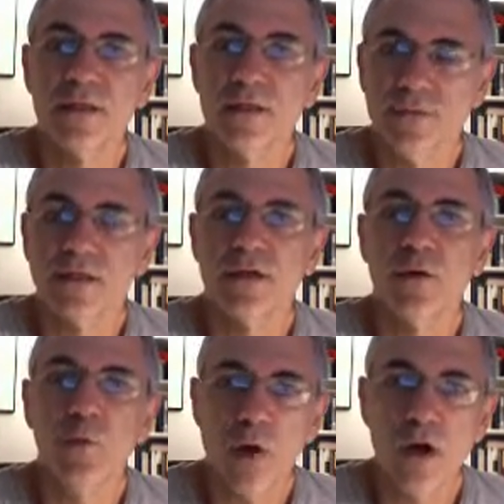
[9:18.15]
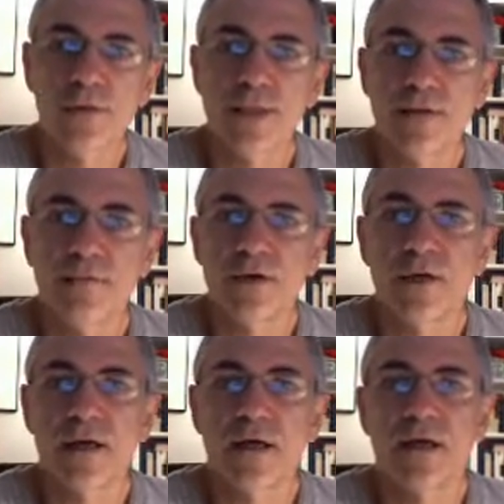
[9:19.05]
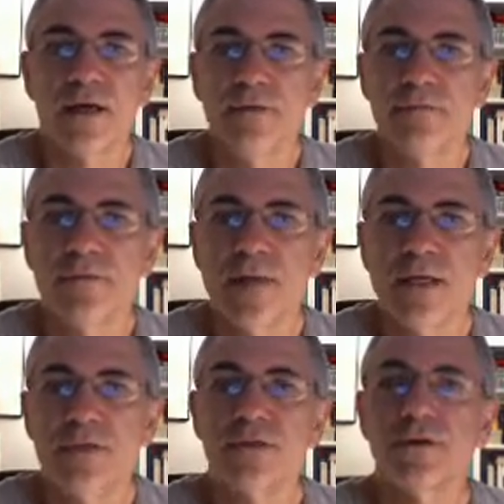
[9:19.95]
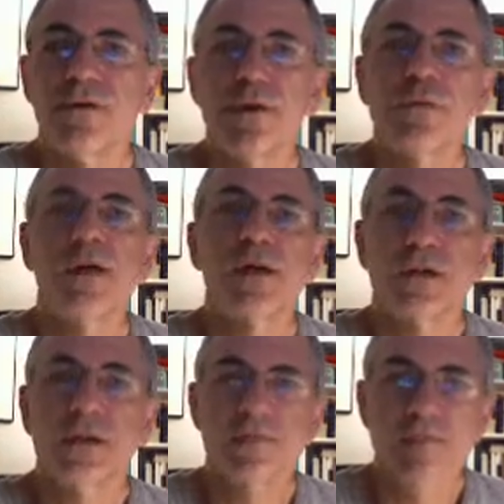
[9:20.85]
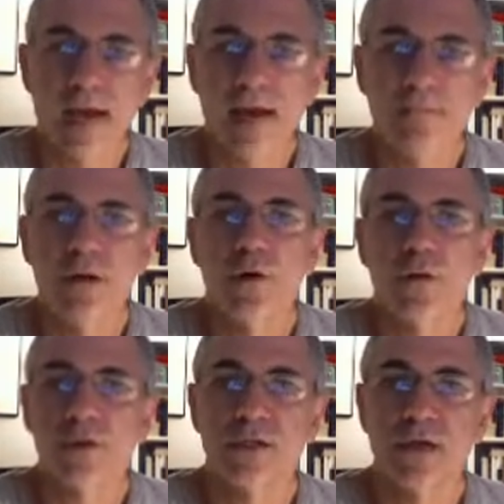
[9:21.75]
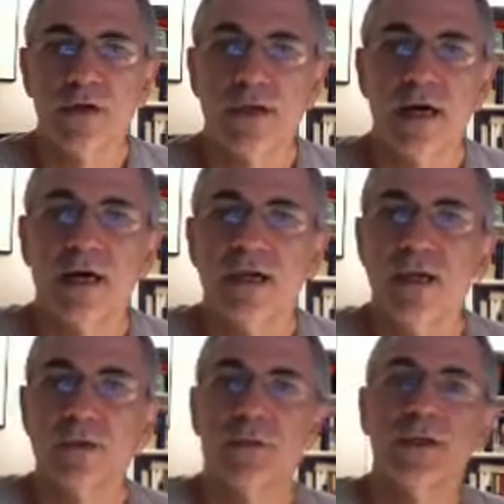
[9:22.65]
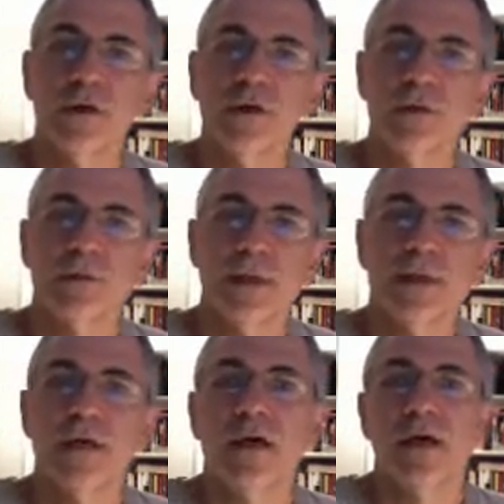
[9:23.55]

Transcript: gives us a wealth of information to theoretically map what's going on, with the ultimate